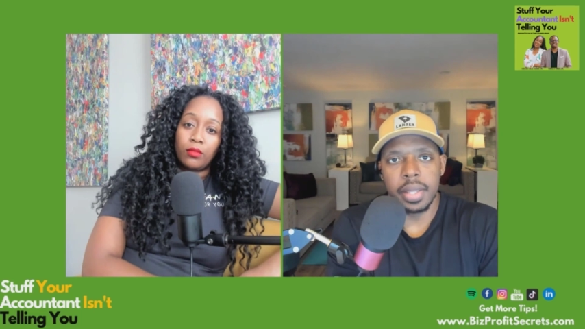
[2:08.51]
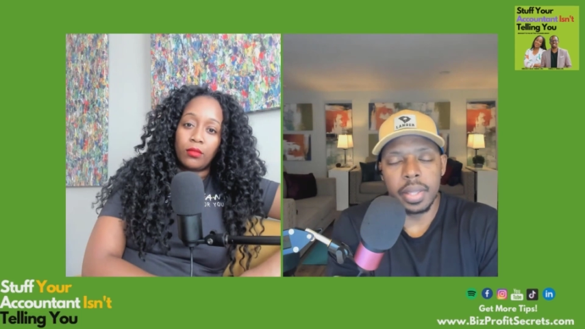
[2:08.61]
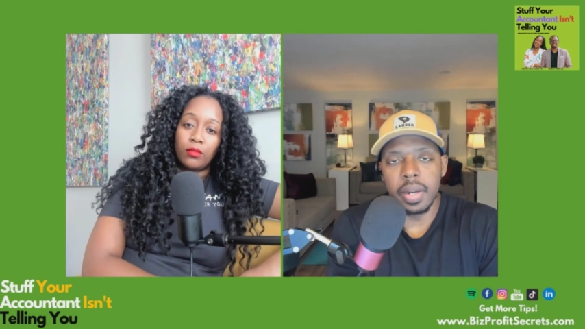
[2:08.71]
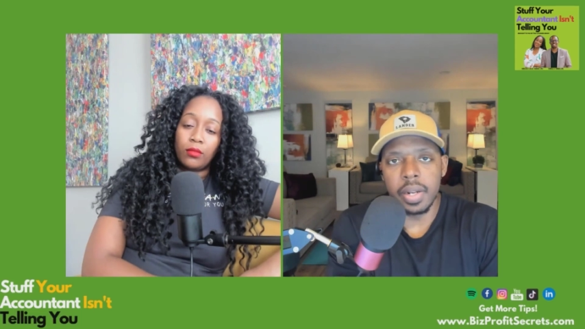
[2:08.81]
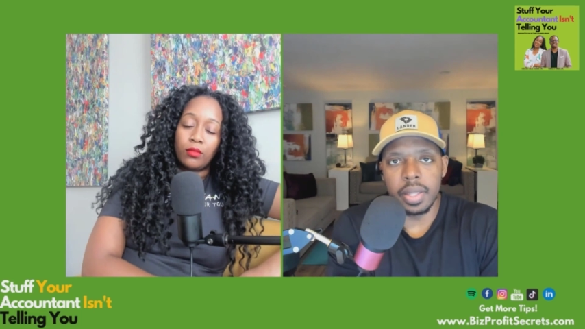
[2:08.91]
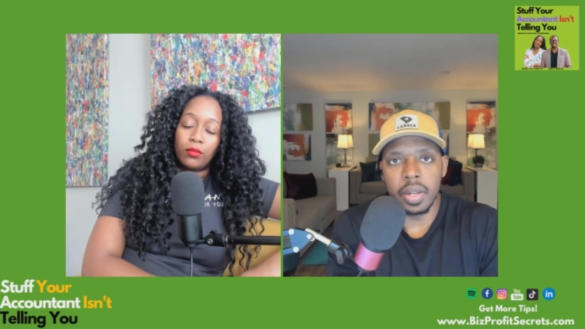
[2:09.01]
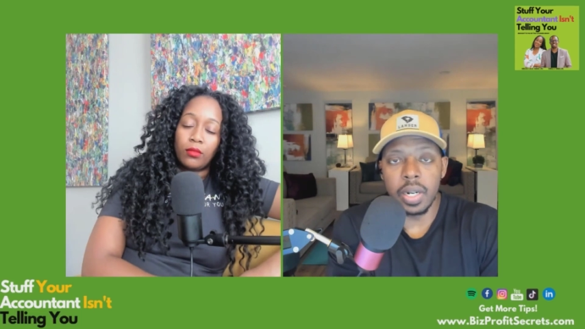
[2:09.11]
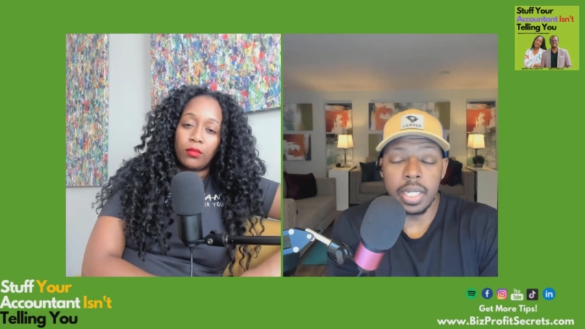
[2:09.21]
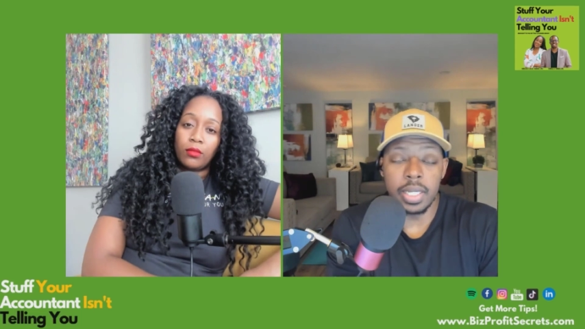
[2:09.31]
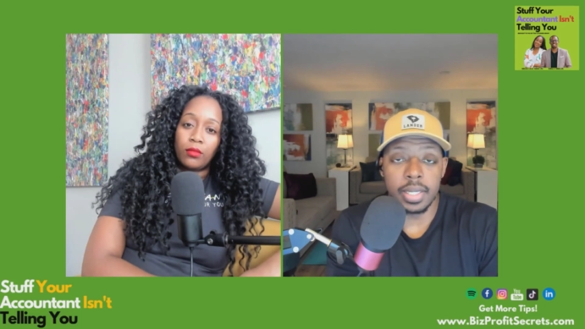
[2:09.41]
Speaker 1: there there
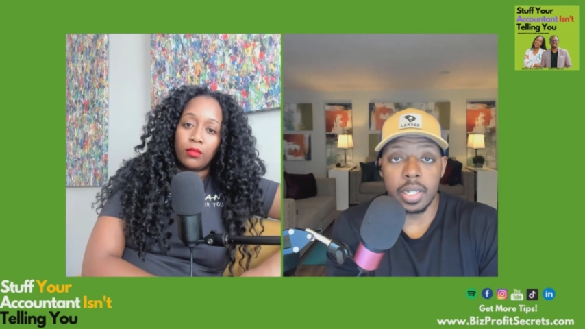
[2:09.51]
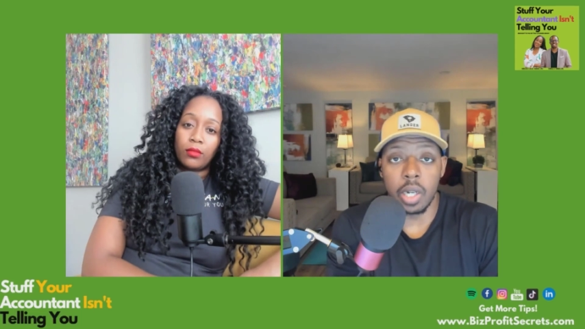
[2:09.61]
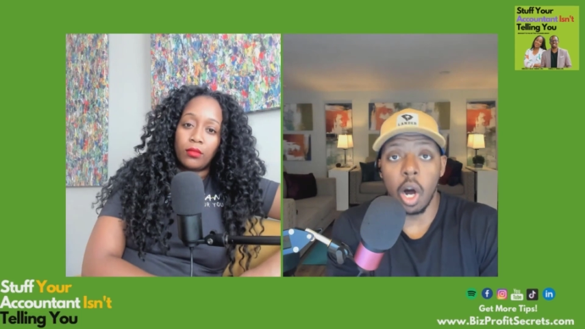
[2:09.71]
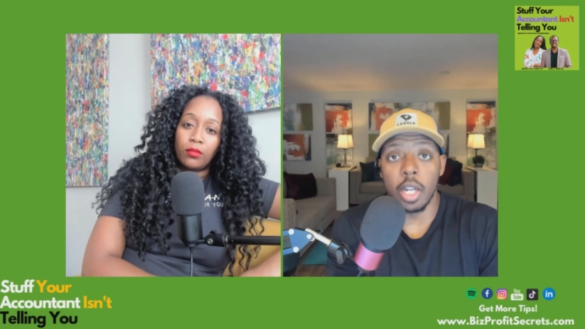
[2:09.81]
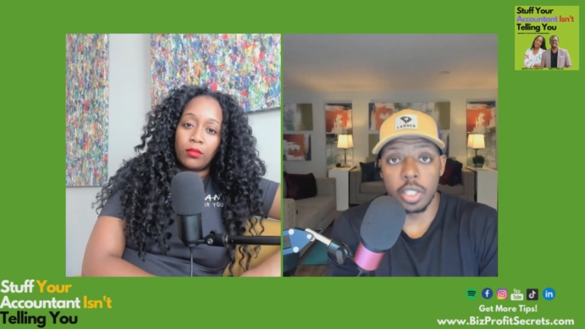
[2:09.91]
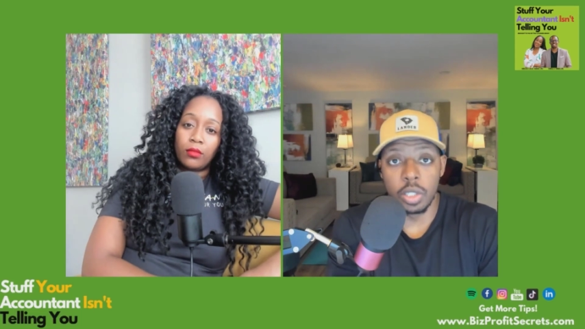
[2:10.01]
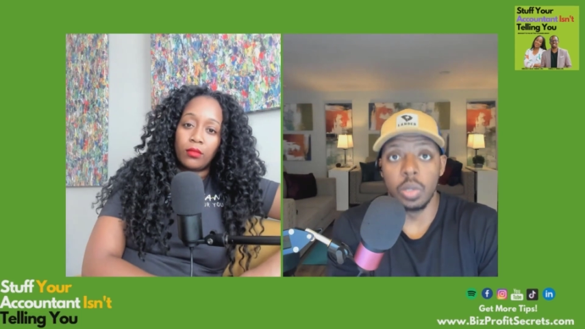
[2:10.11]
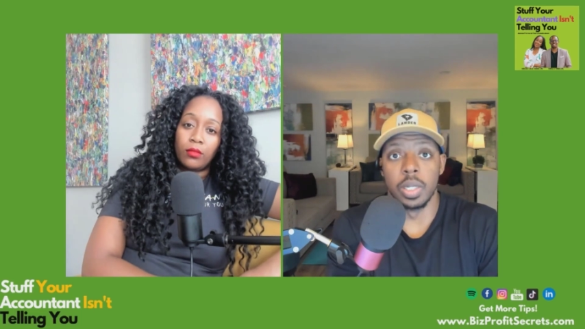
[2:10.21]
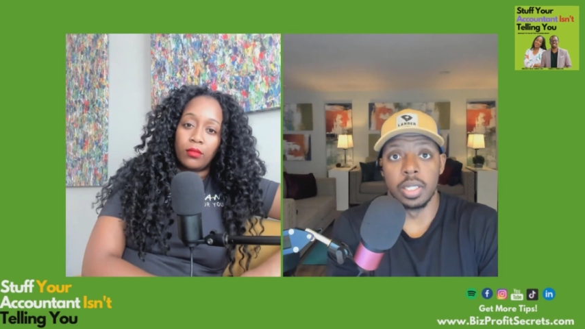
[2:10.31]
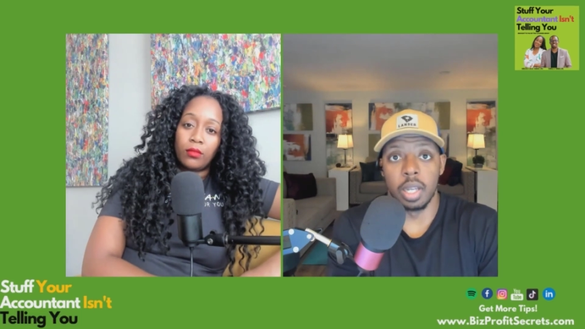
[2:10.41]
is a cost
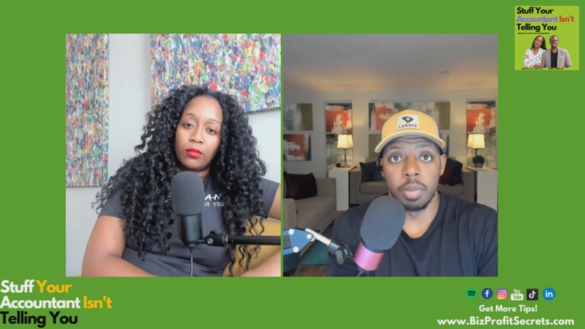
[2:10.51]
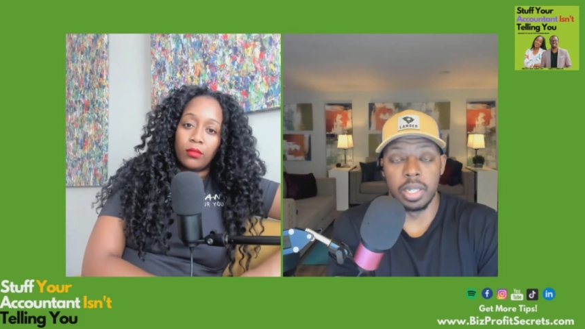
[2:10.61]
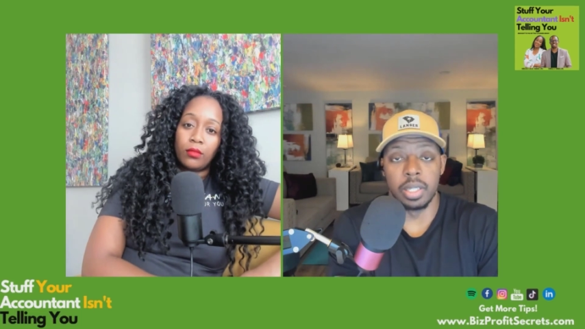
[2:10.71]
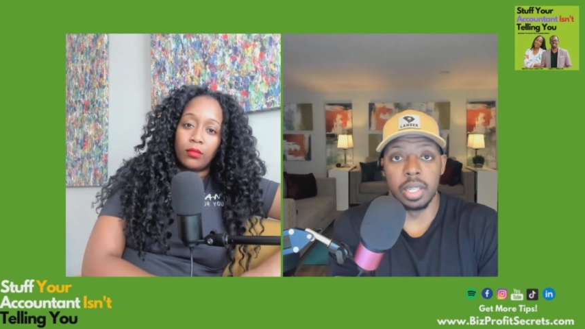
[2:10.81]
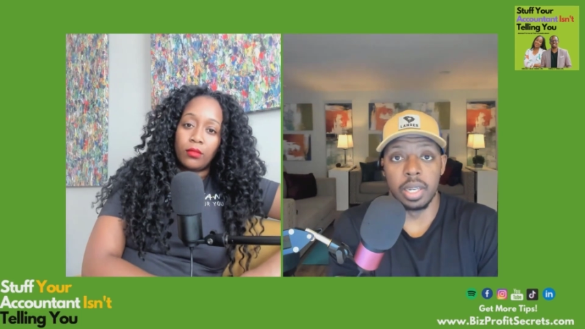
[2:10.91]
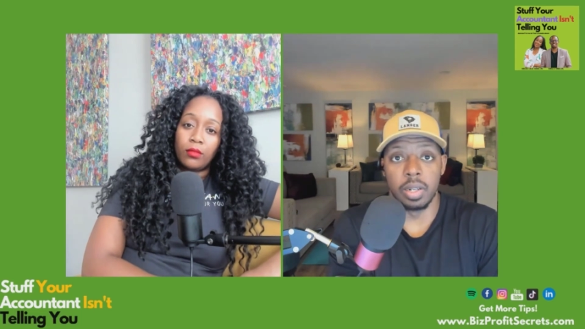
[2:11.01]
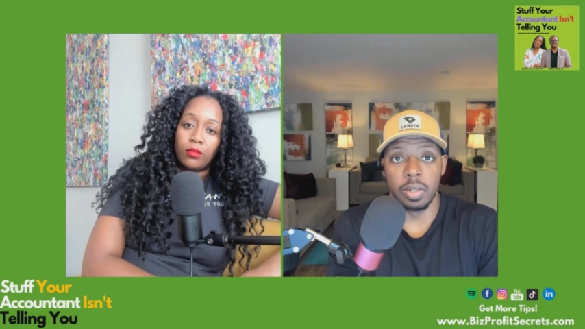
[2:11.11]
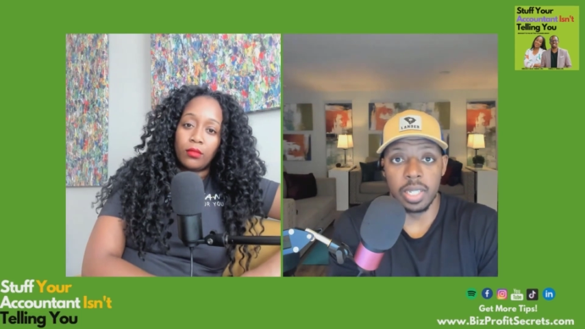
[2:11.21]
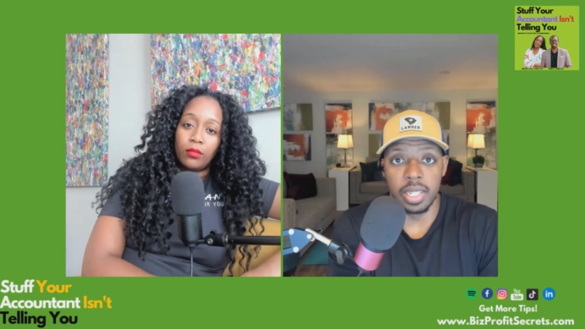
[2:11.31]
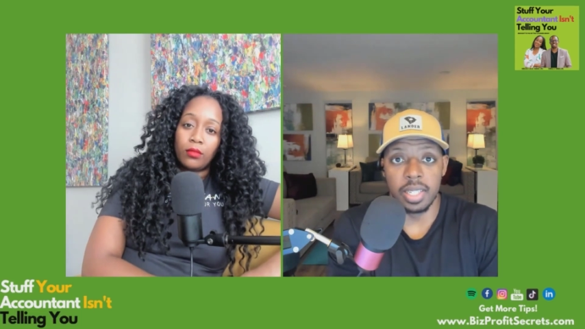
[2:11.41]
to it i mean there
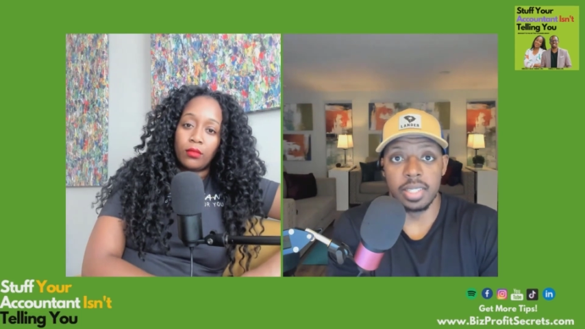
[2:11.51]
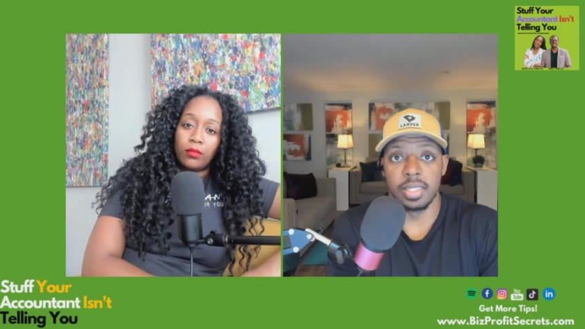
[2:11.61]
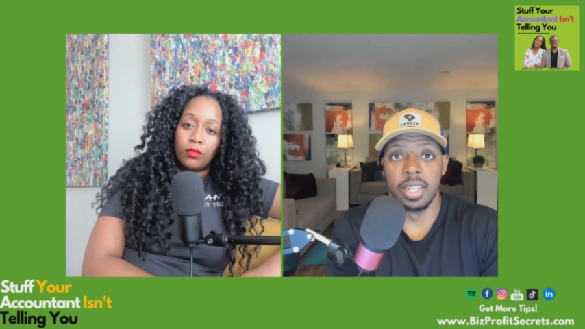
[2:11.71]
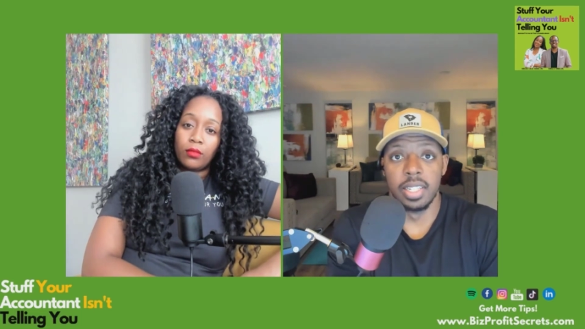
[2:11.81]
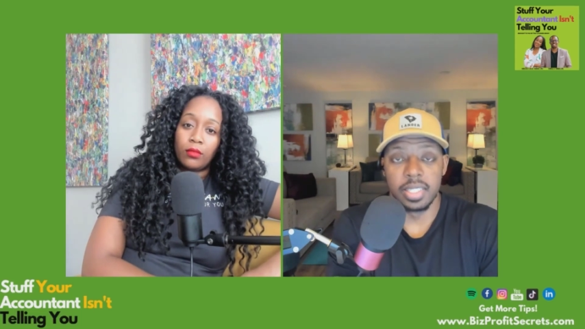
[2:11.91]
is